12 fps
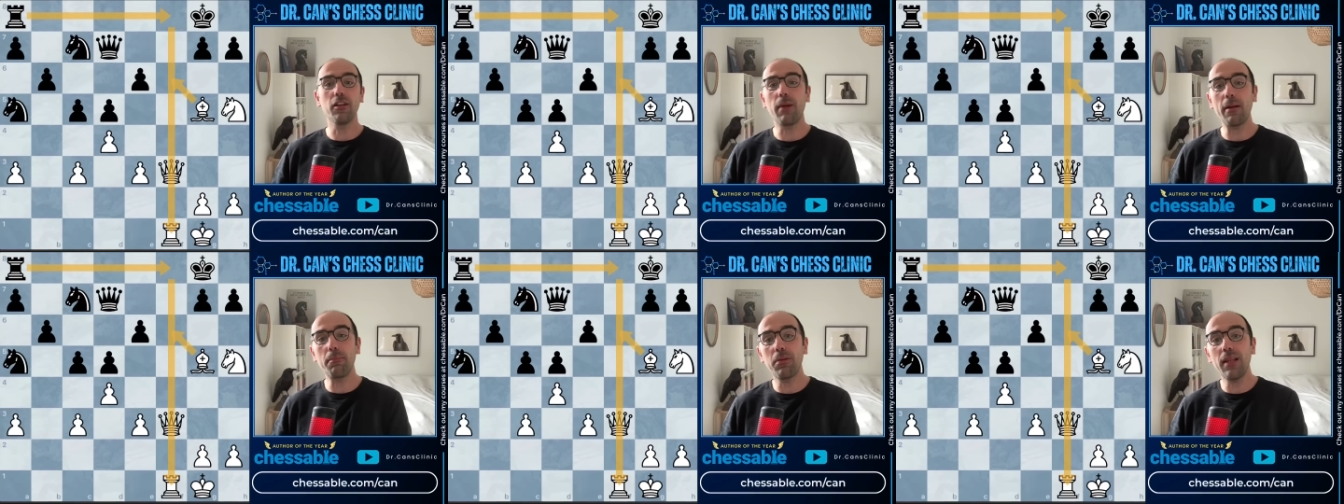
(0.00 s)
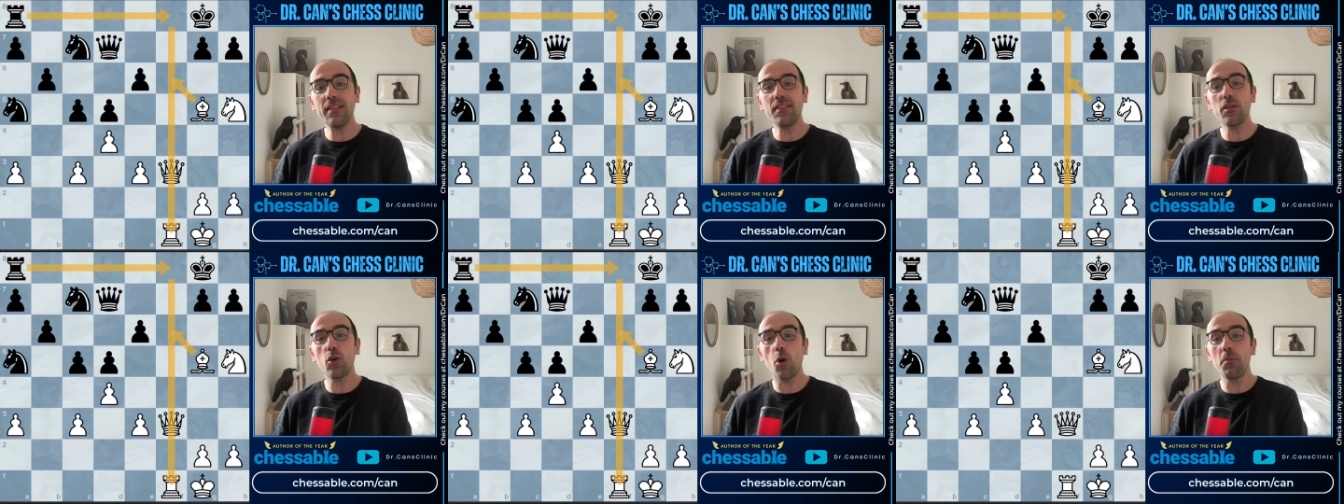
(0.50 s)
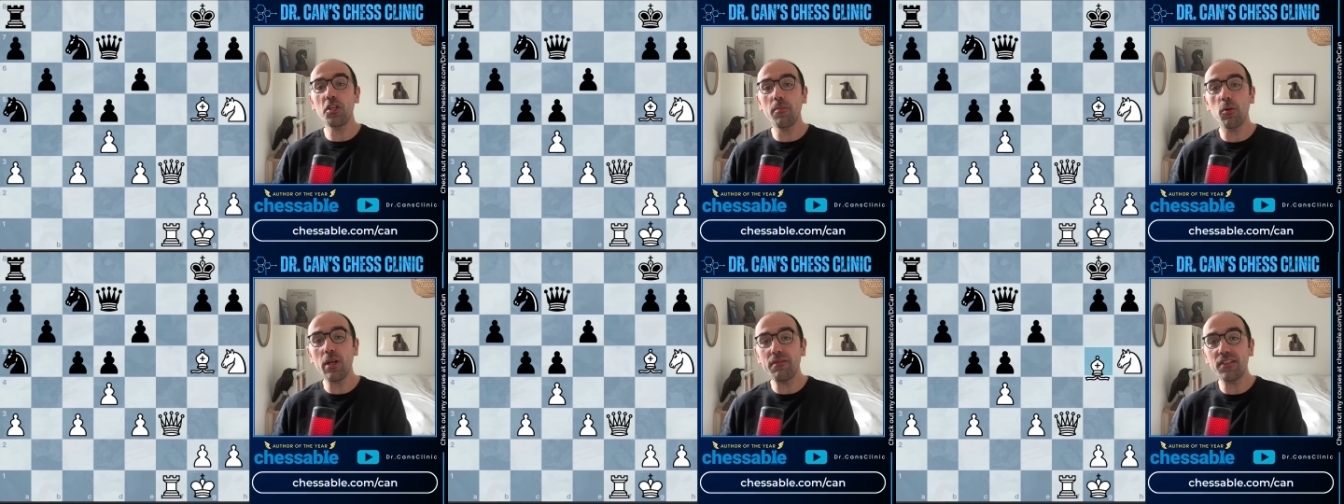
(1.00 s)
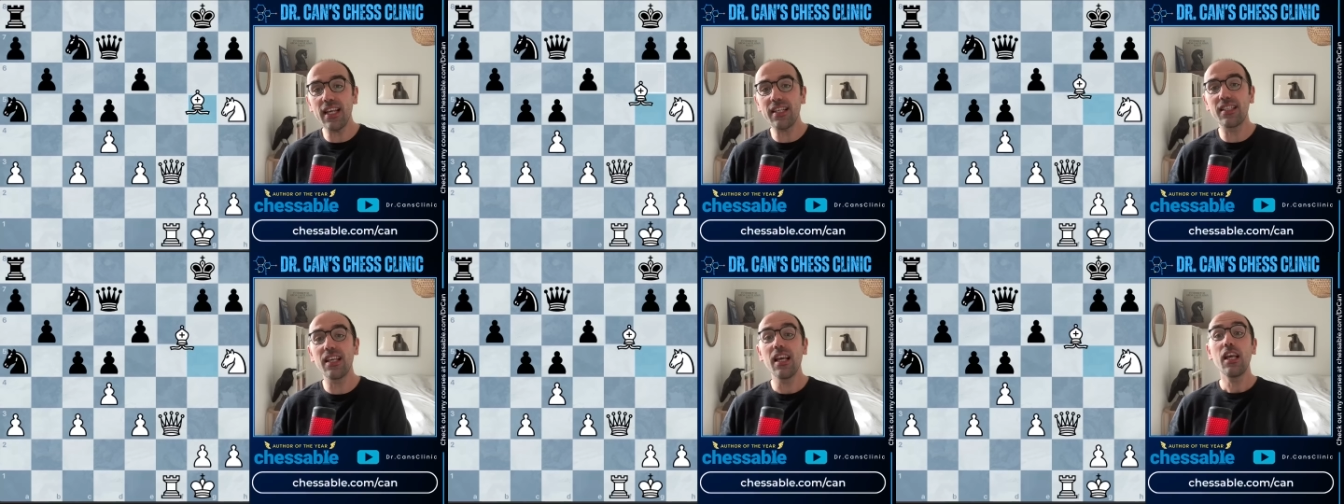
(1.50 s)
By placing your bishop on
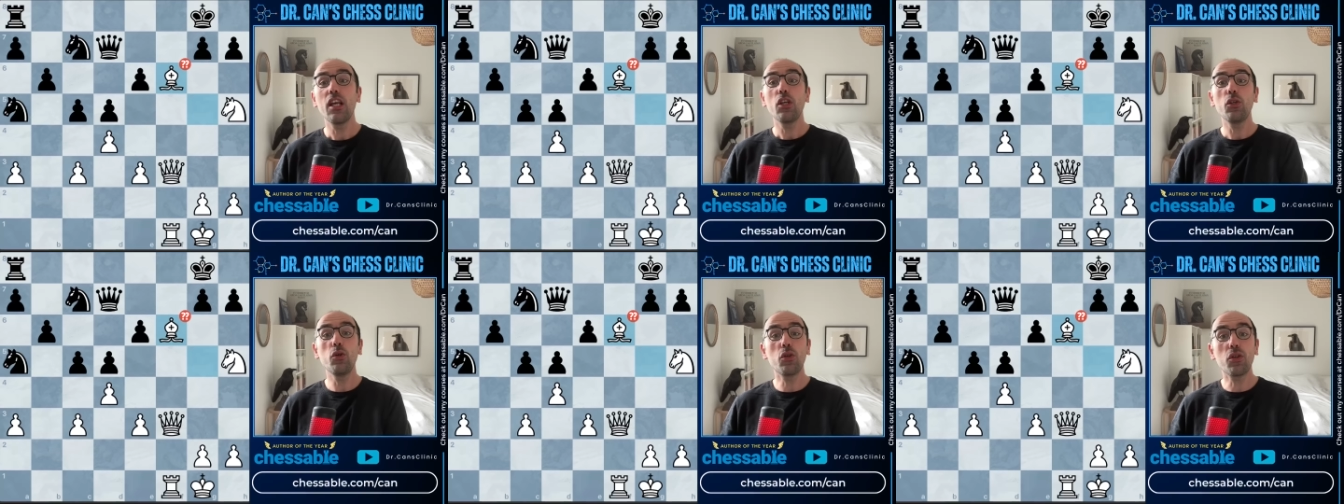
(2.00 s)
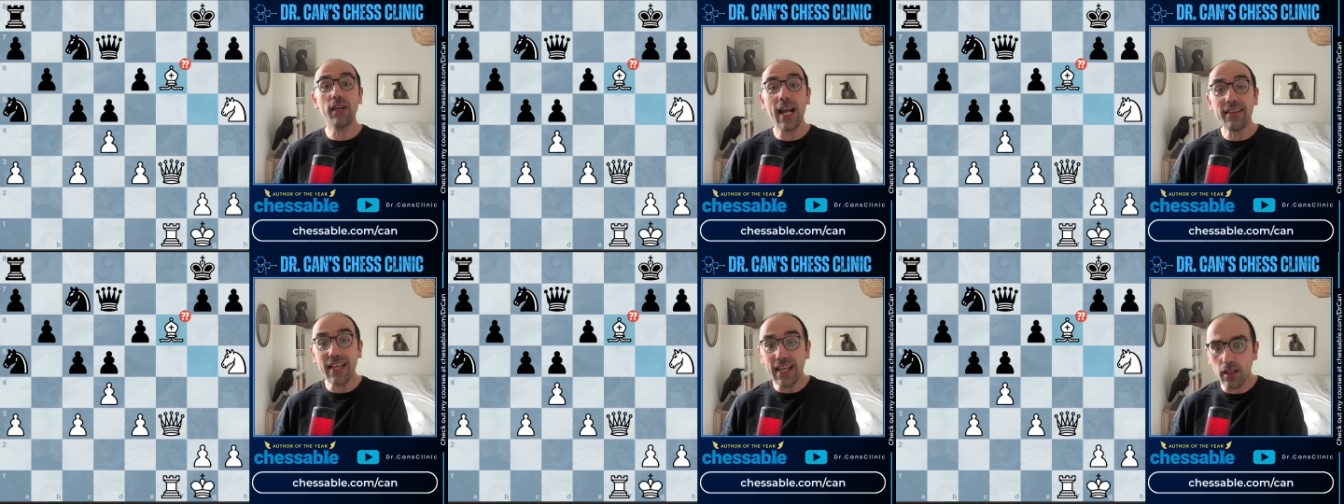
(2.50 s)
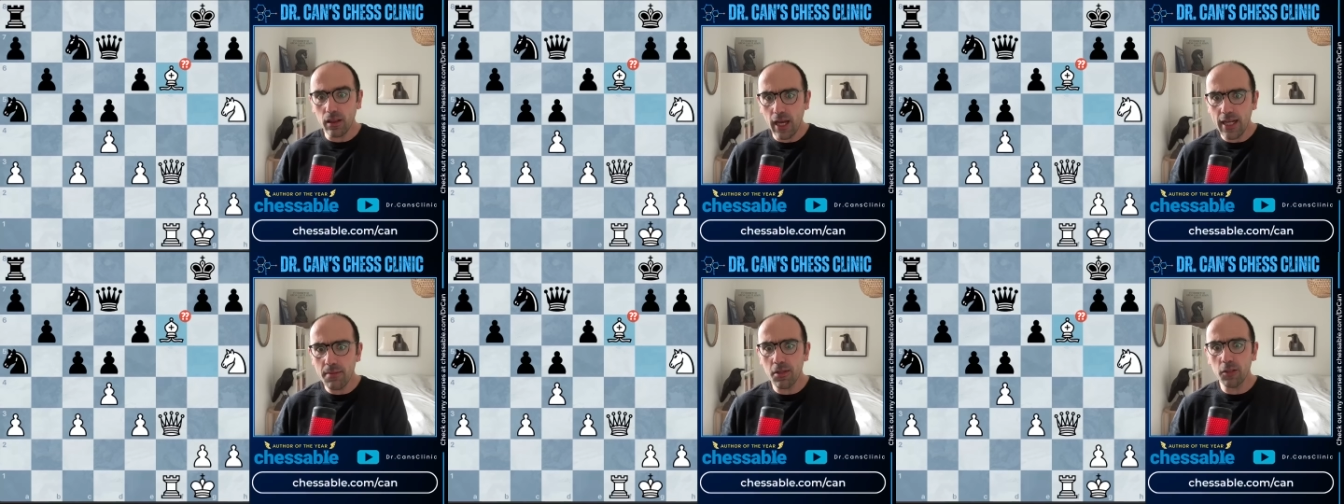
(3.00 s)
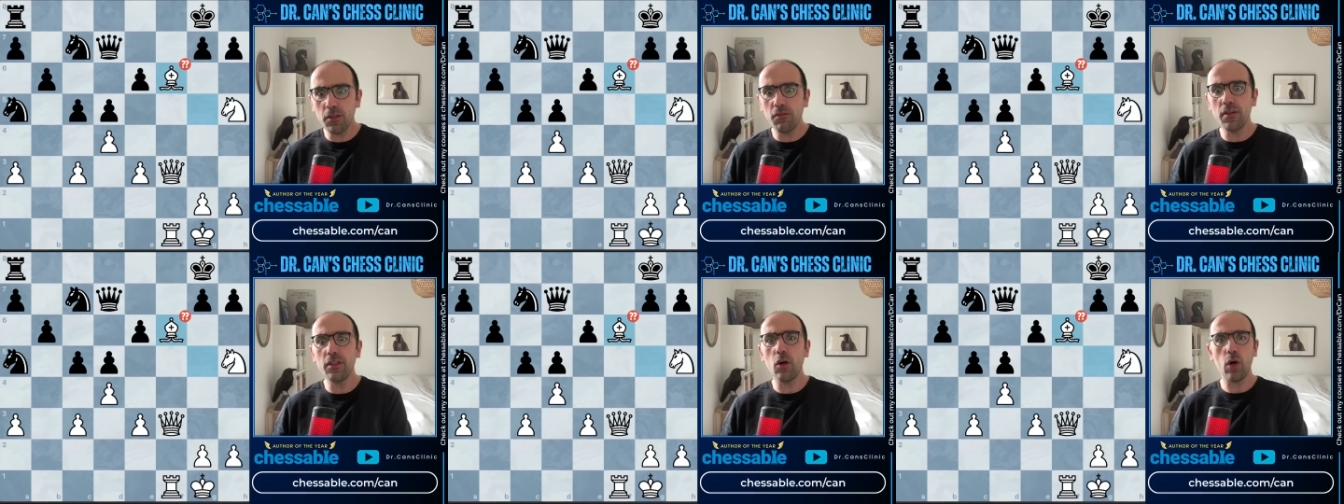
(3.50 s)
f6, you create an alignment between the